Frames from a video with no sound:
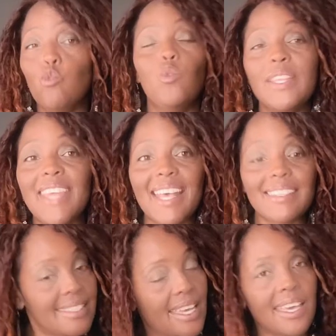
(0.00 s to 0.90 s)
With
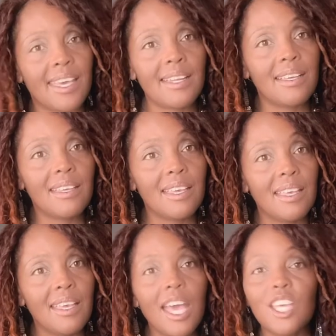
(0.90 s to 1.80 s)
that said,
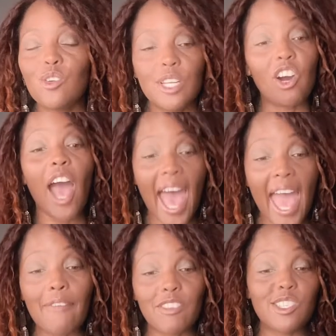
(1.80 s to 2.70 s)
you know,
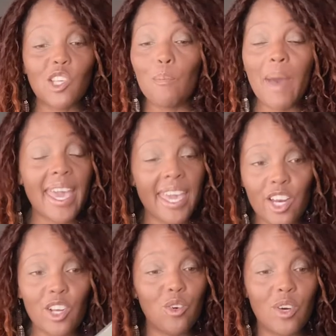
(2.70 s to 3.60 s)
I had to sew my
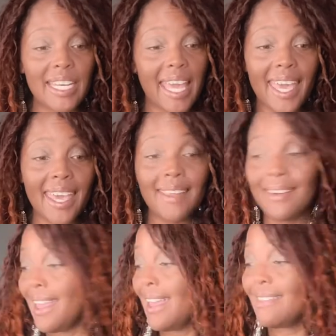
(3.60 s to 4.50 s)
hair on.
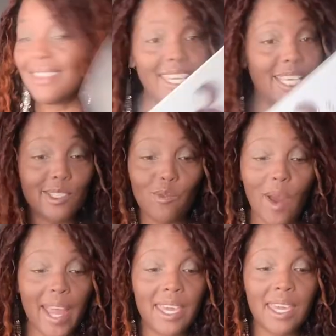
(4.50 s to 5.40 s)
And these
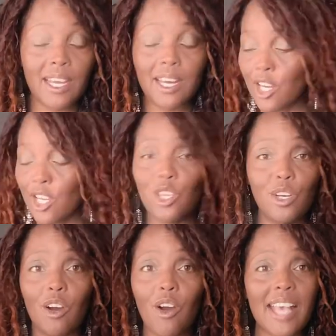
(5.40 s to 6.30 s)
right here, you
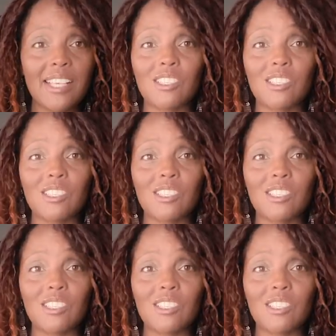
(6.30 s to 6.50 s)
know, I